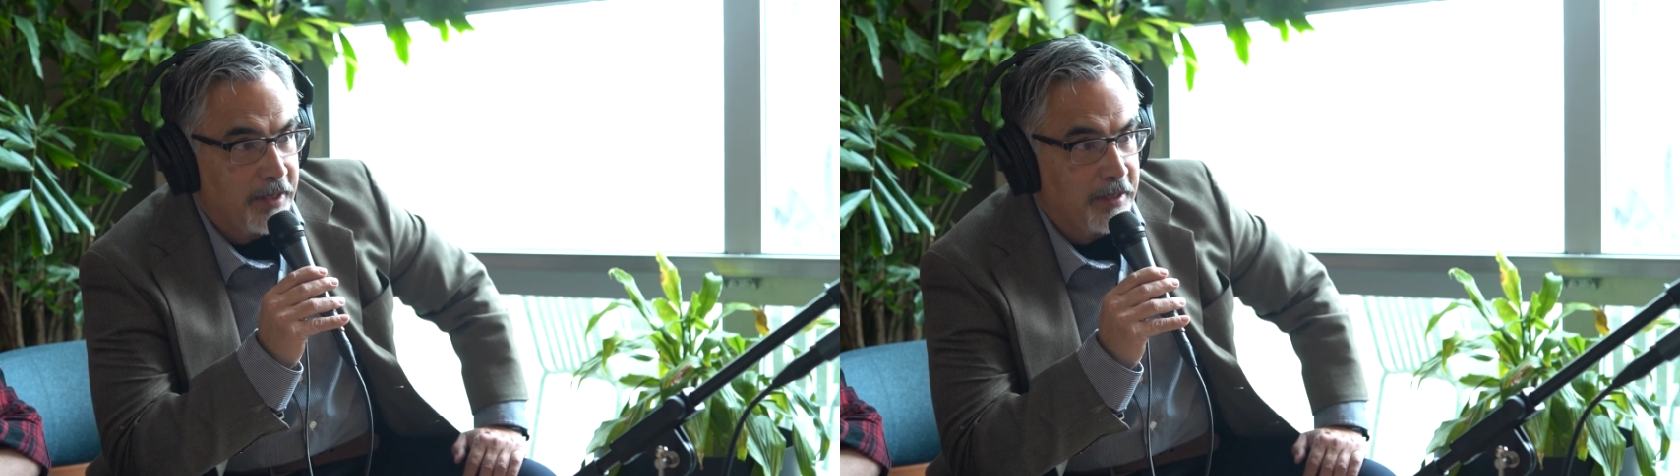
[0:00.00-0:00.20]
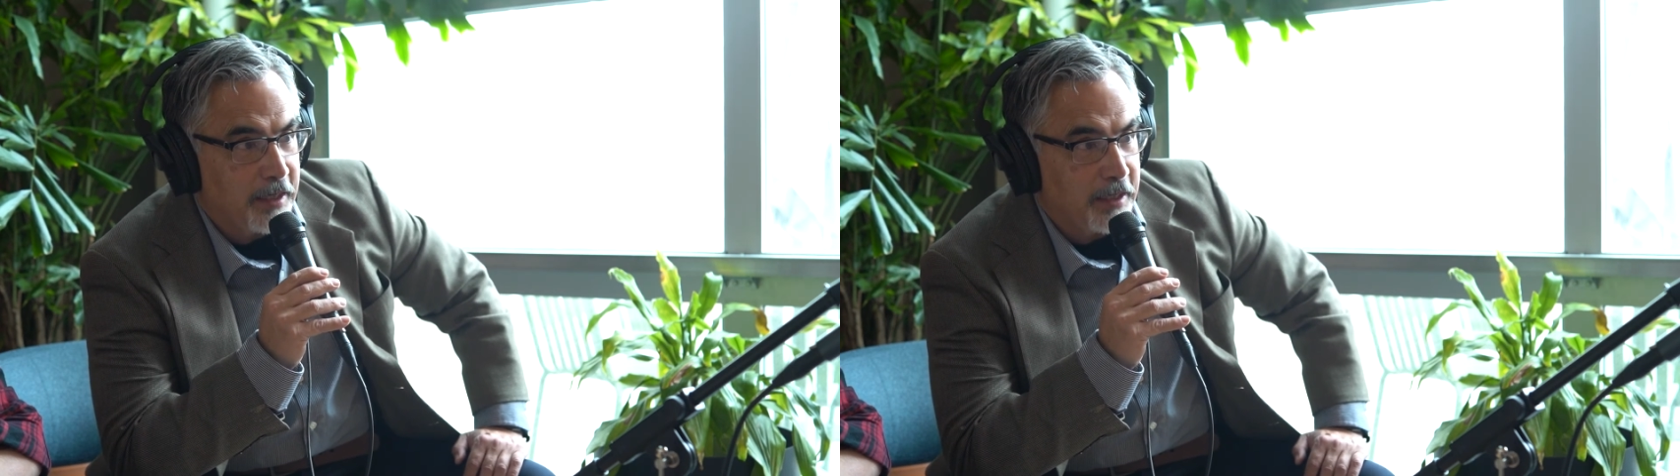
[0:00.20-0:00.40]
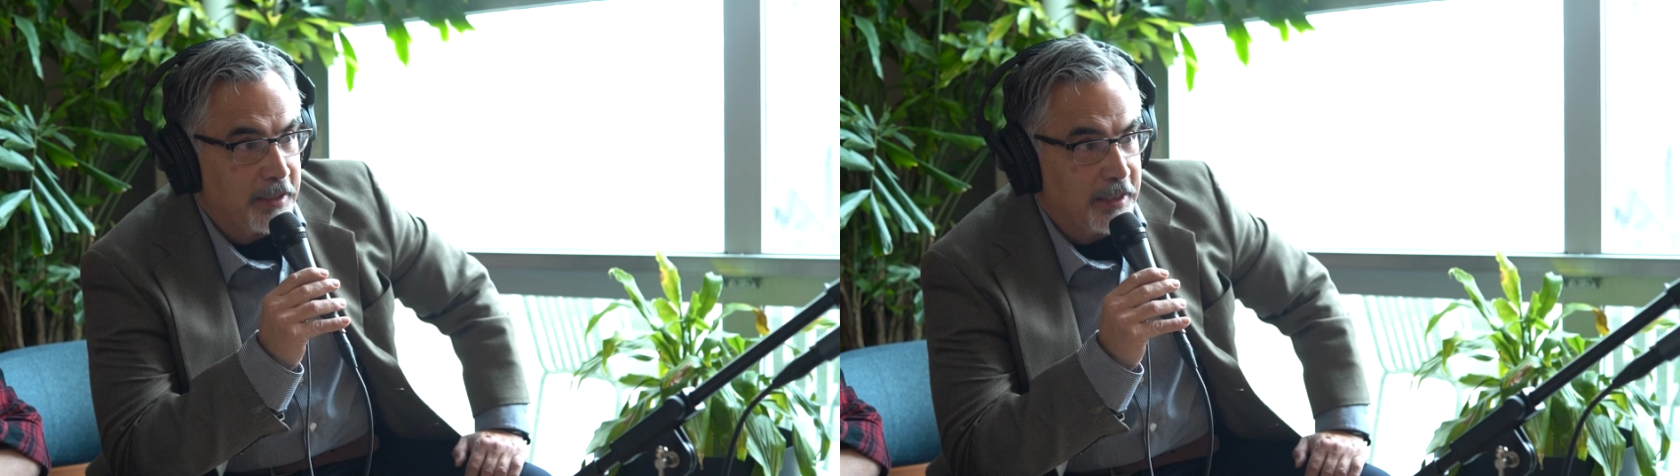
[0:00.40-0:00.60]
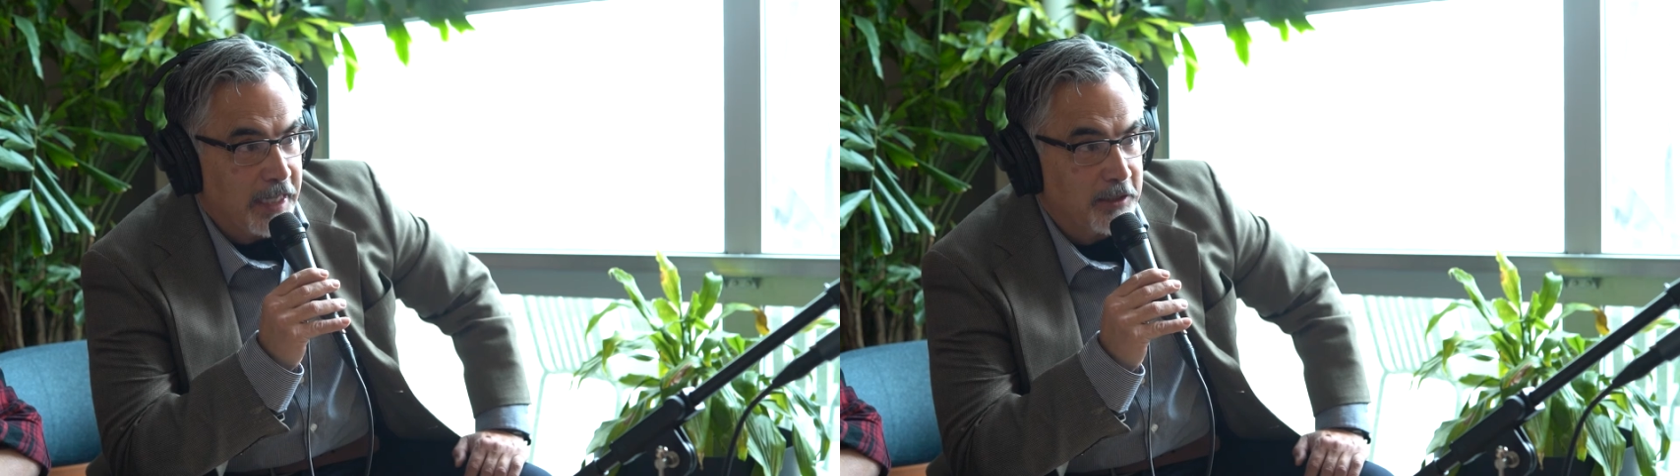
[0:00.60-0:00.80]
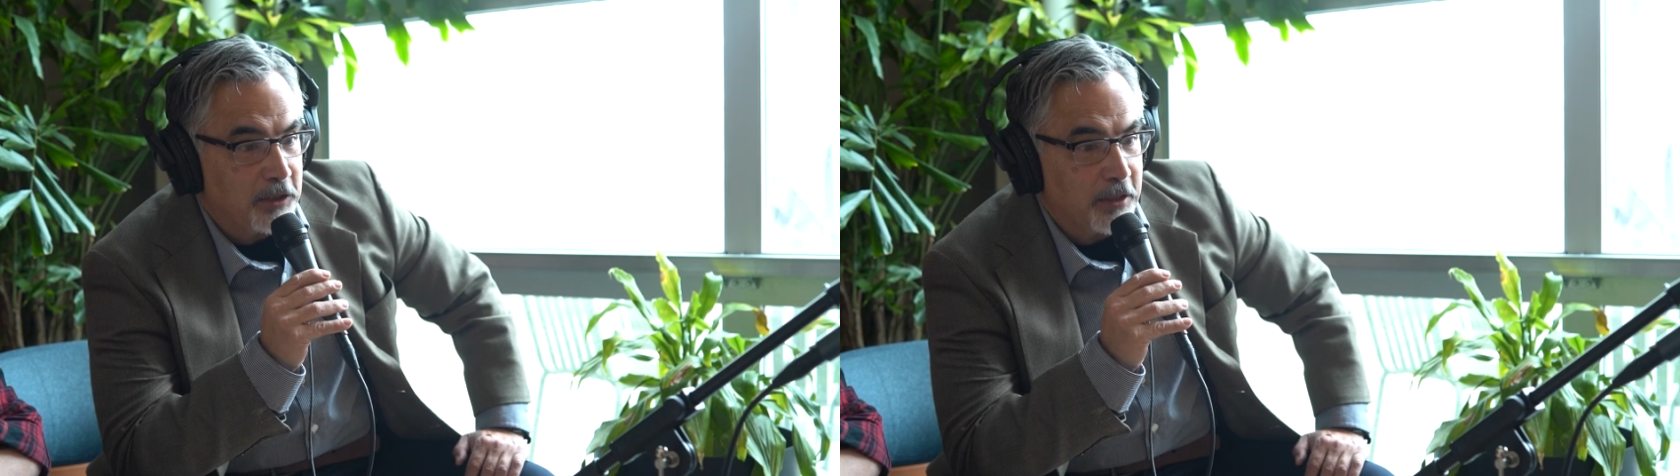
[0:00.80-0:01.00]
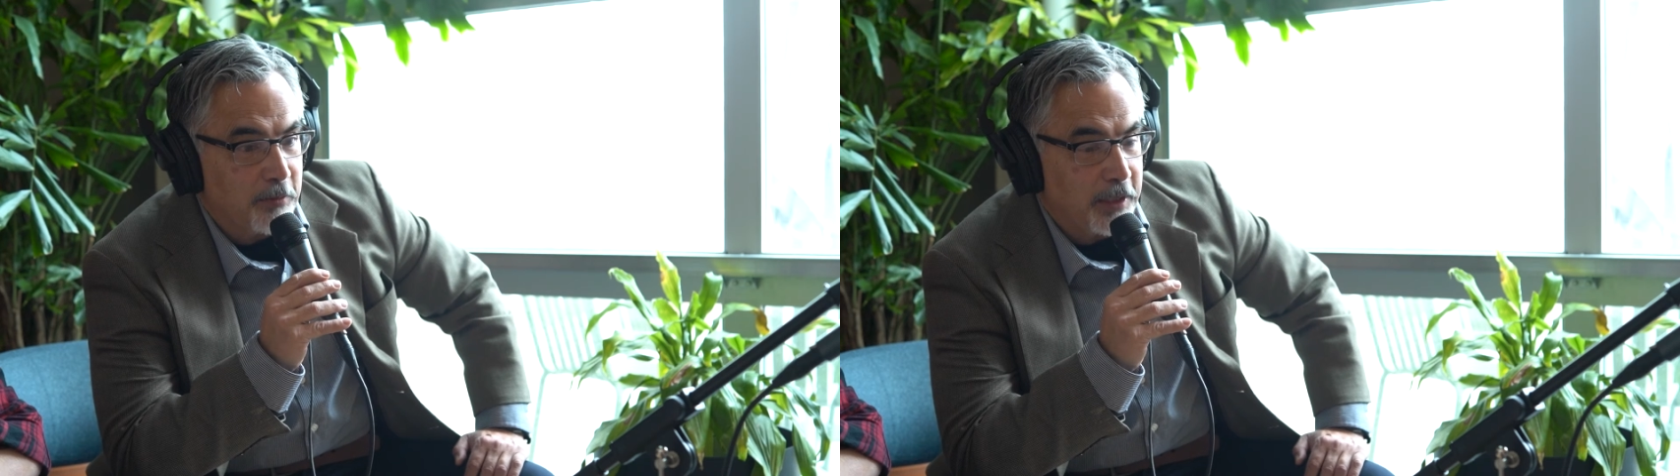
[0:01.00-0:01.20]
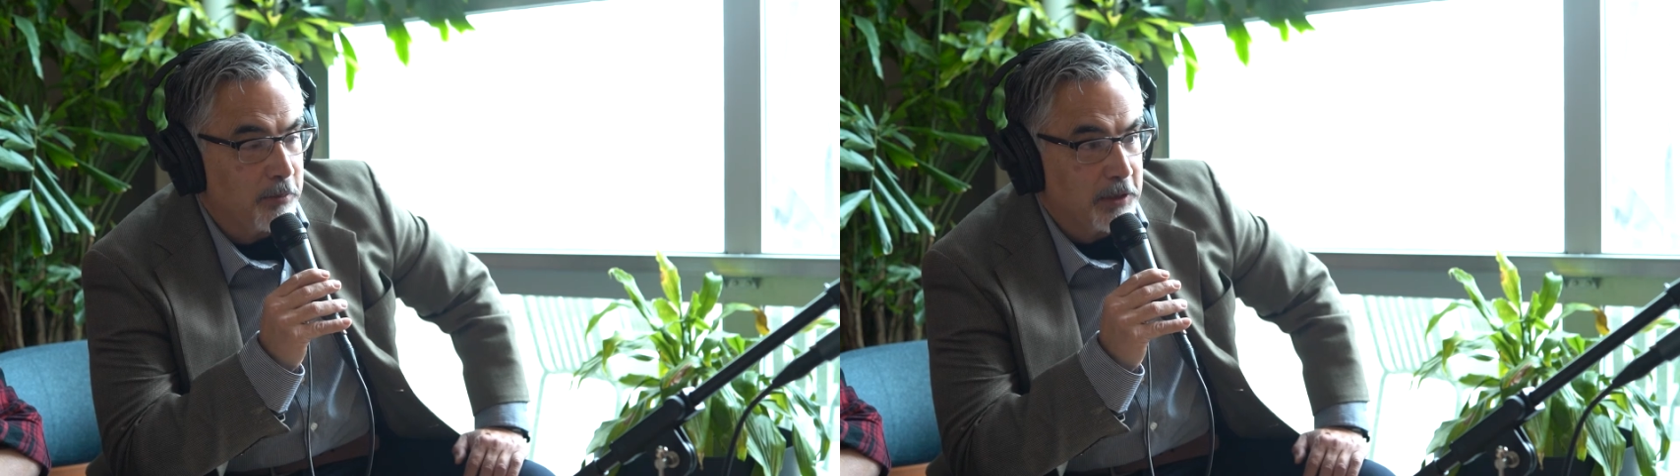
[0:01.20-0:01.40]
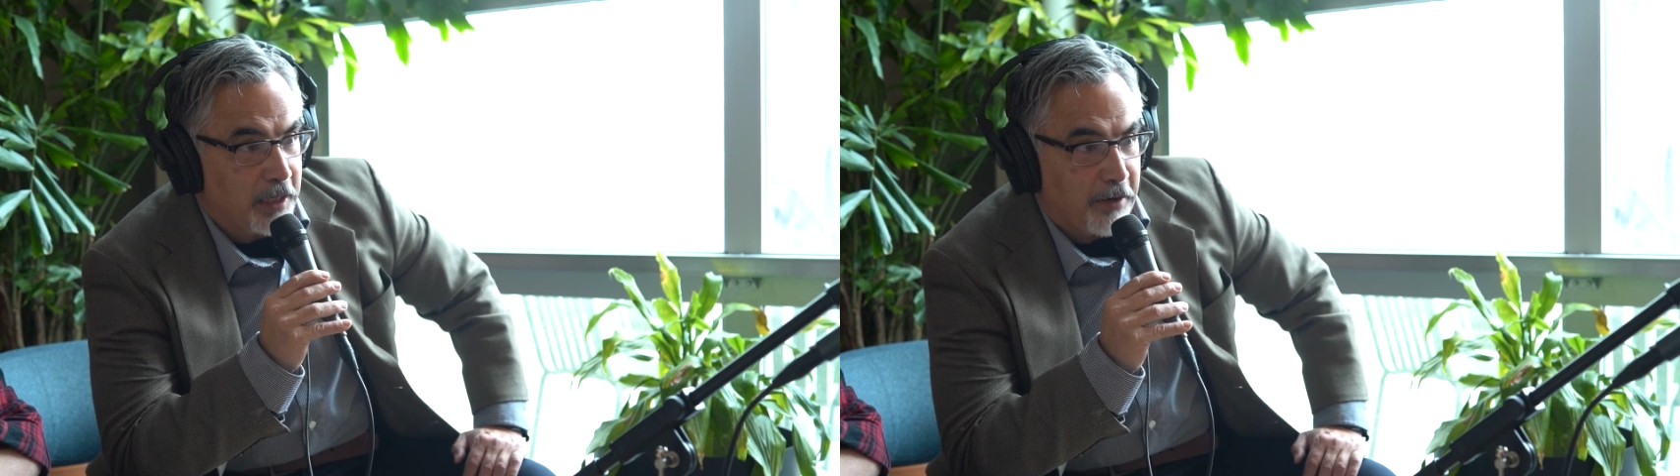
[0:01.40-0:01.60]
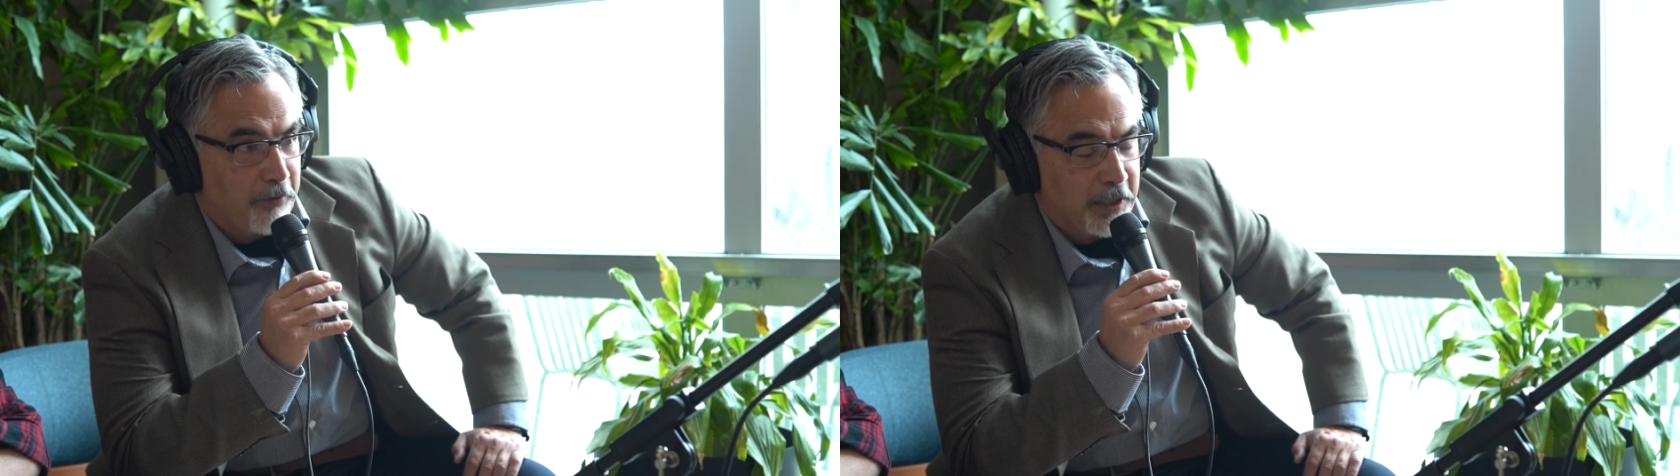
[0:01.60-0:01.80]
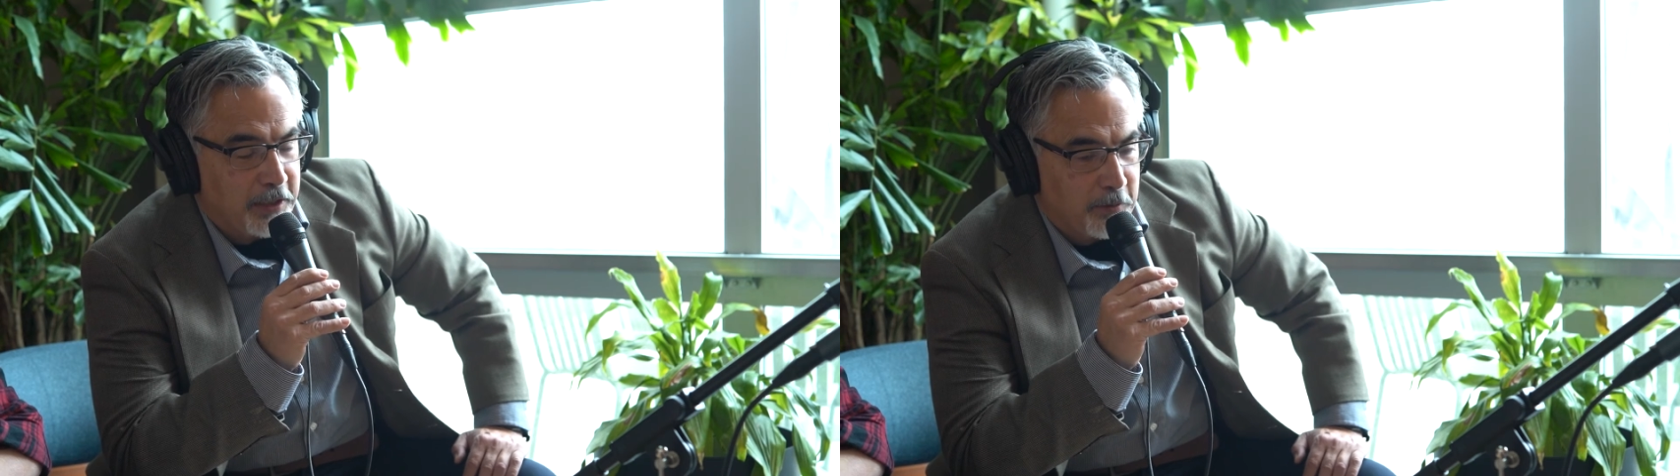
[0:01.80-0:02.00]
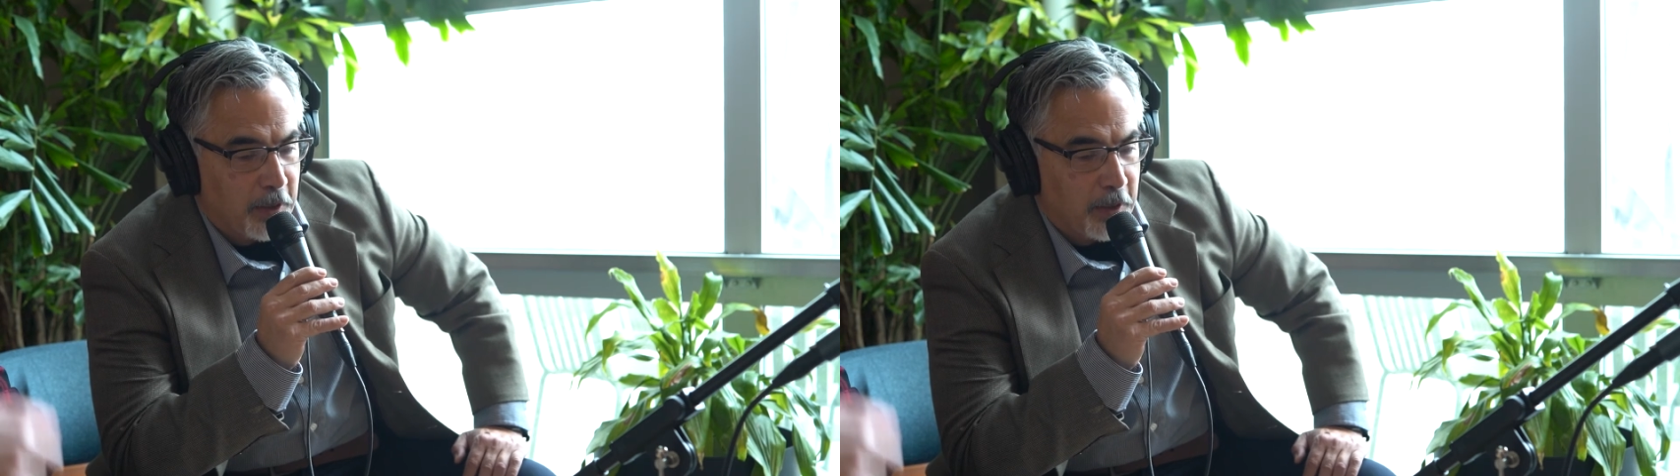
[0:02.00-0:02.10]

and that's going to be because everybody's